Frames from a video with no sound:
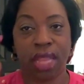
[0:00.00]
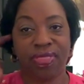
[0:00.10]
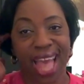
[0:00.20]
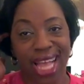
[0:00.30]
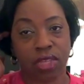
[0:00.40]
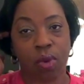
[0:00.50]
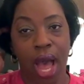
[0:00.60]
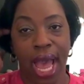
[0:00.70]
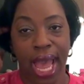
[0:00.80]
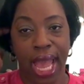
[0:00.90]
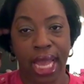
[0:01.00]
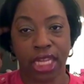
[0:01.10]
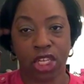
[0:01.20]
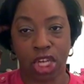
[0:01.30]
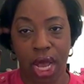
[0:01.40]
That's why,
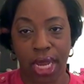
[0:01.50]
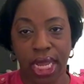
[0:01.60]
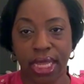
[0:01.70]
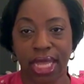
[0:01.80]
Johnny,